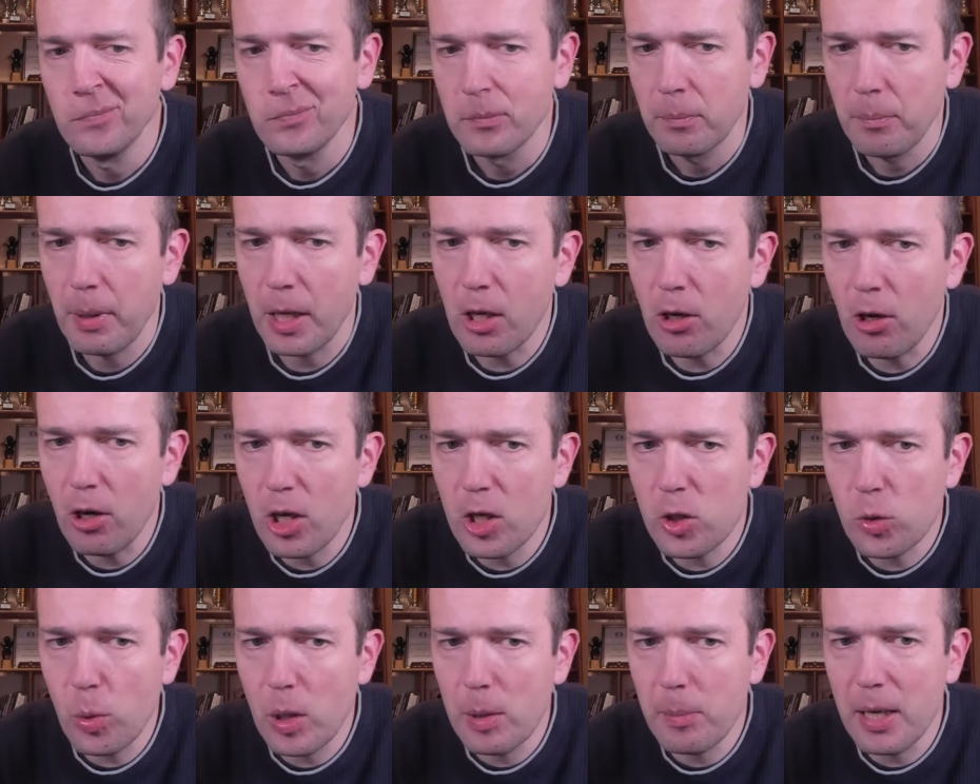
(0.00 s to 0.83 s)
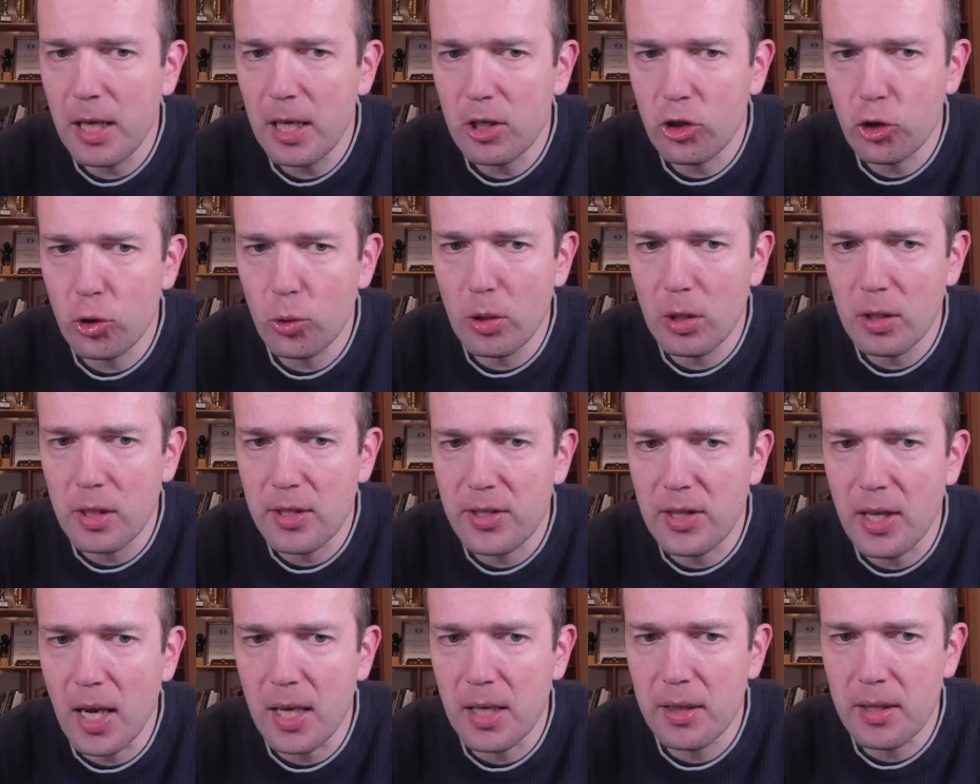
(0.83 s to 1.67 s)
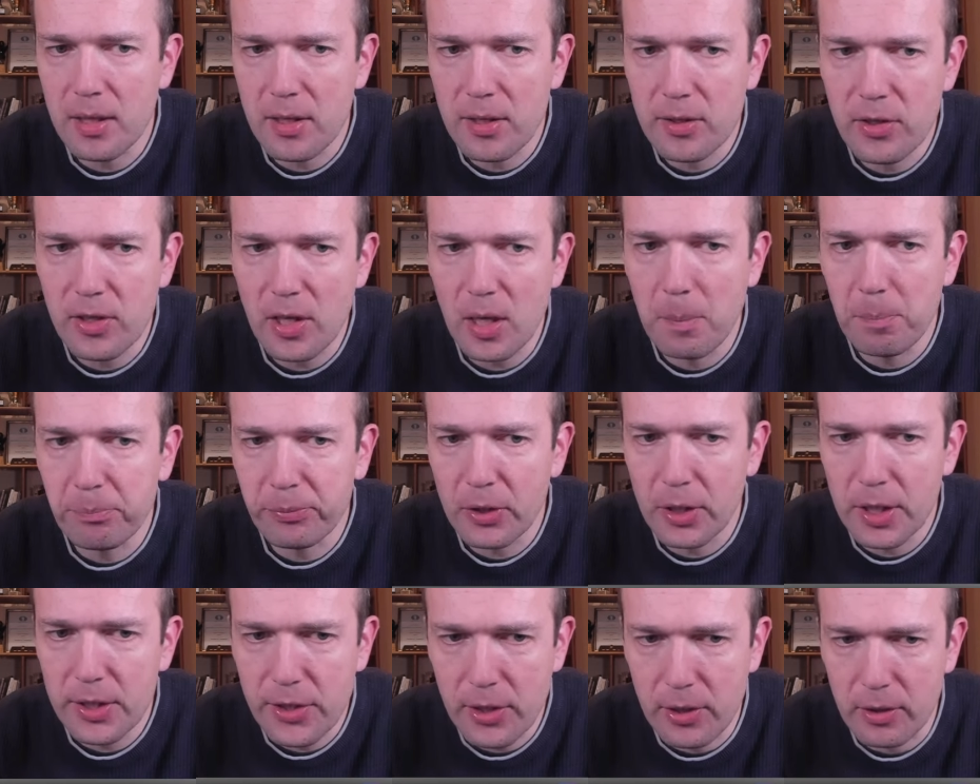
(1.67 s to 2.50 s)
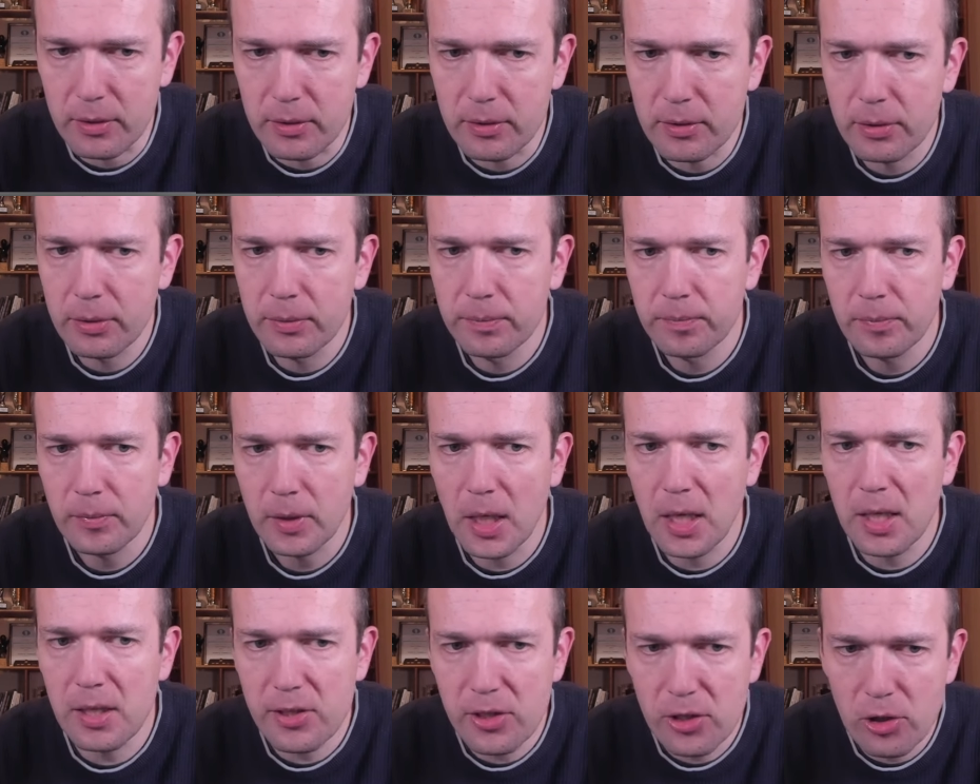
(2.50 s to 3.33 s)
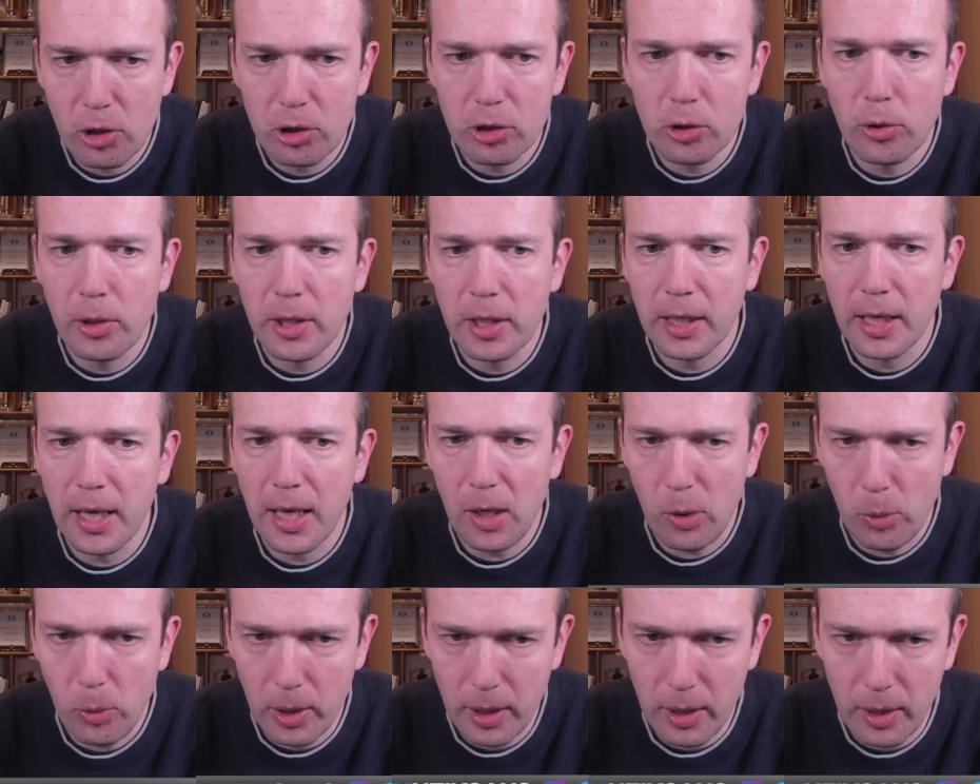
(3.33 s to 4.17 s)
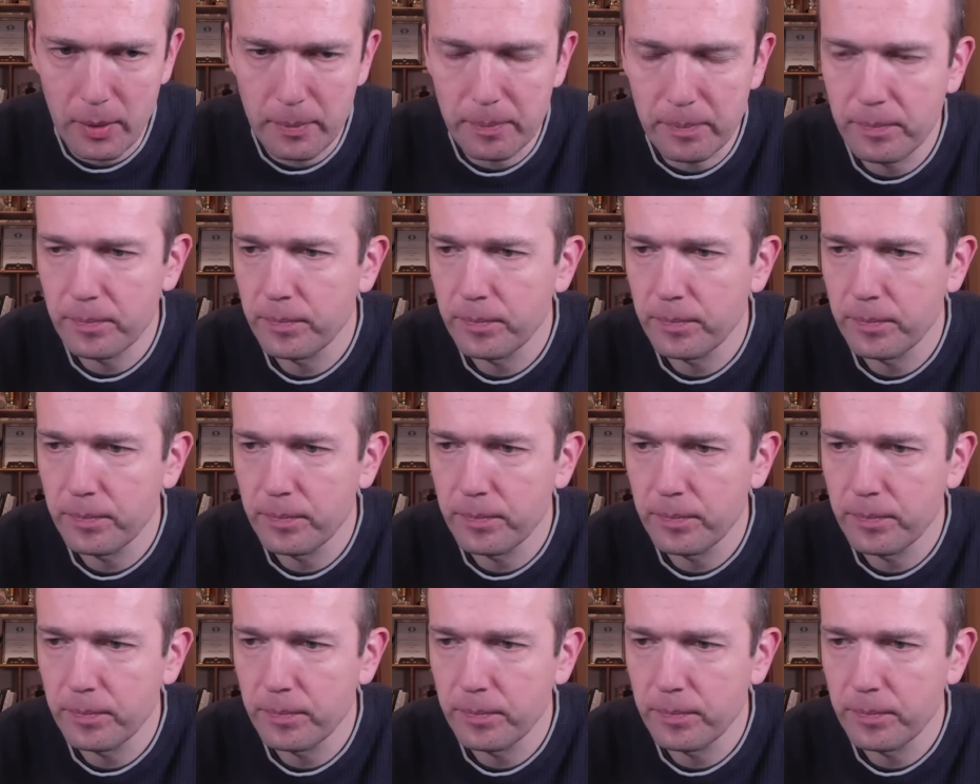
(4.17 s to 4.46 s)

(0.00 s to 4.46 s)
Because we make sure this knight is imprisoned. It's not going anywhere.